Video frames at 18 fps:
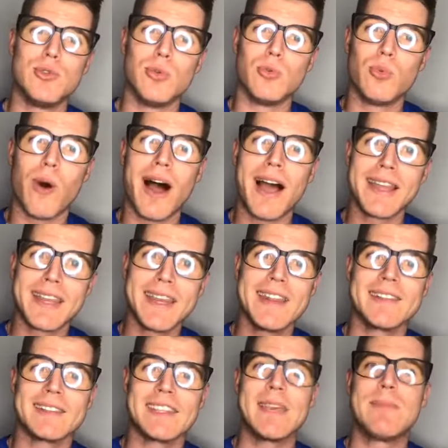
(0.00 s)
why
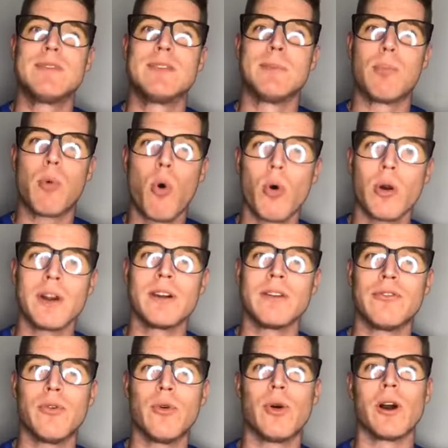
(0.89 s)
getting sleep is
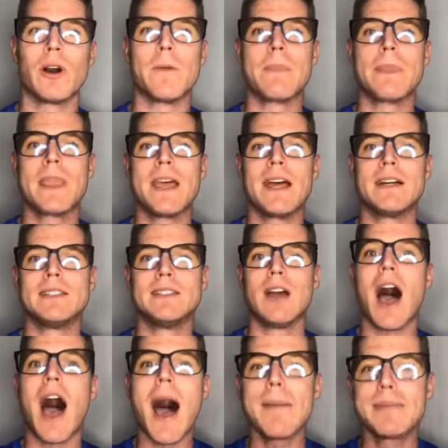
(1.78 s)
important for you
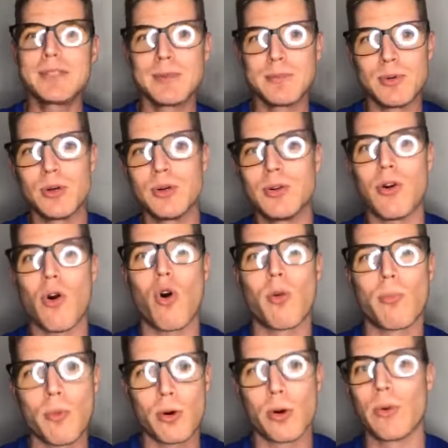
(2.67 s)
know, optimal
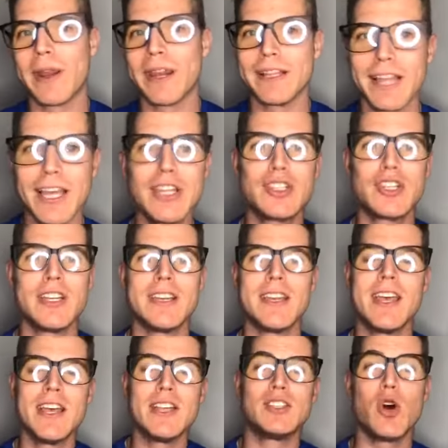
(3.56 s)
hormonal
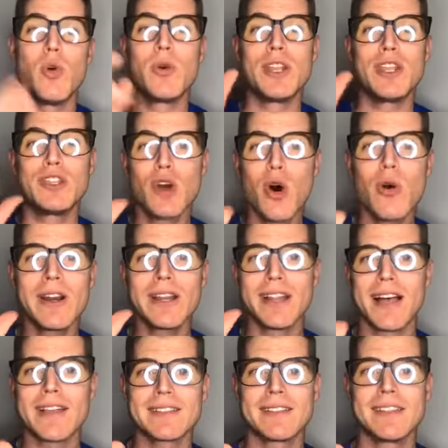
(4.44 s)
regulation. So when you don't get a
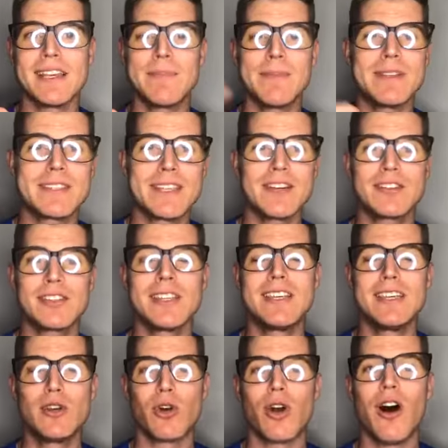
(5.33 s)
lot of sleep,
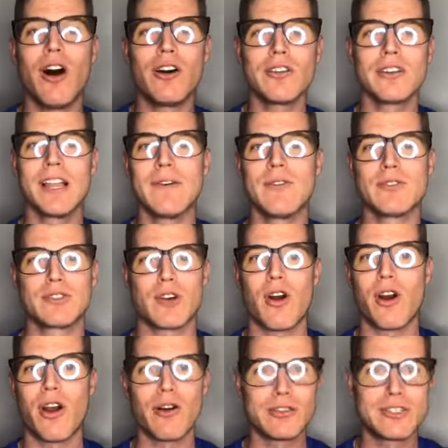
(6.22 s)
essentially your hunger levels
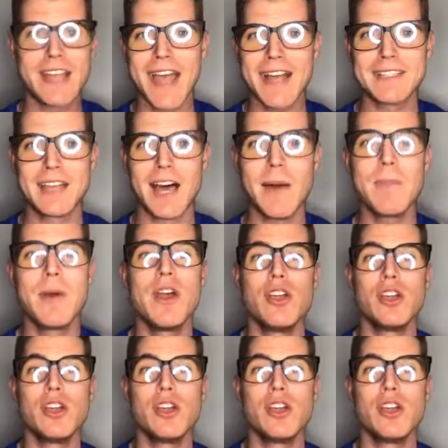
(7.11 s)
are all jacked up.